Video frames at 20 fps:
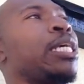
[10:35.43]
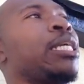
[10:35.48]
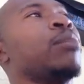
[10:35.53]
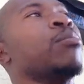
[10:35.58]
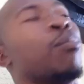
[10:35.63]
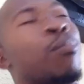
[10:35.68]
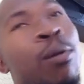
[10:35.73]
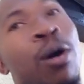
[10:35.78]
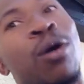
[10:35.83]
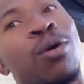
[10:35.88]

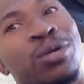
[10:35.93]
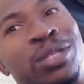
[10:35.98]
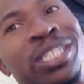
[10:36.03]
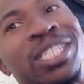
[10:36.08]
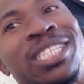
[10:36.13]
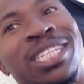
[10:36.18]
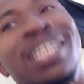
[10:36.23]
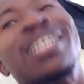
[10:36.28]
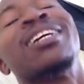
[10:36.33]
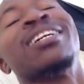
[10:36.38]

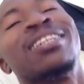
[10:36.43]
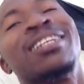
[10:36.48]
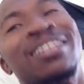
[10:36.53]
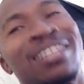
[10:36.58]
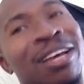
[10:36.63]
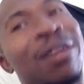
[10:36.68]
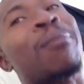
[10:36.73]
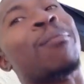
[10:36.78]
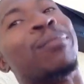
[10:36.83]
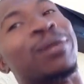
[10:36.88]
most
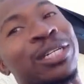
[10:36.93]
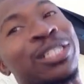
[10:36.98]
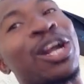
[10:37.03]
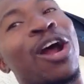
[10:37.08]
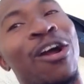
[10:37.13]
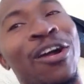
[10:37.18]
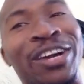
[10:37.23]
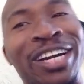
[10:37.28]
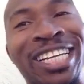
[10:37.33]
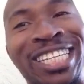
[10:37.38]

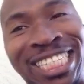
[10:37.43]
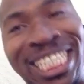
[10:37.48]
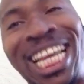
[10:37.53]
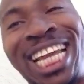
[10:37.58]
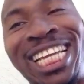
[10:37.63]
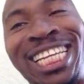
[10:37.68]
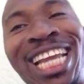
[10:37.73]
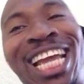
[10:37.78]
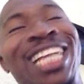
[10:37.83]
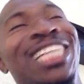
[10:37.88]
majority
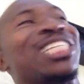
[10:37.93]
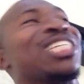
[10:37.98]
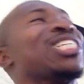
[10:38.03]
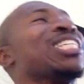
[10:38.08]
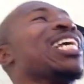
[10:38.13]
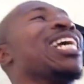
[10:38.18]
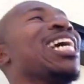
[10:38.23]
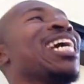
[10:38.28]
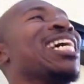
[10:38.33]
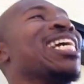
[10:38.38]

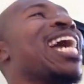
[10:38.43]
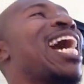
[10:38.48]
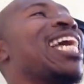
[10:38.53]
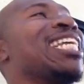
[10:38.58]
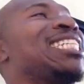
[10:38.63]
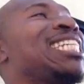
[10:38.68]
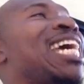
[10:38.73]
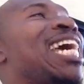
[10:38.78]
teenagers got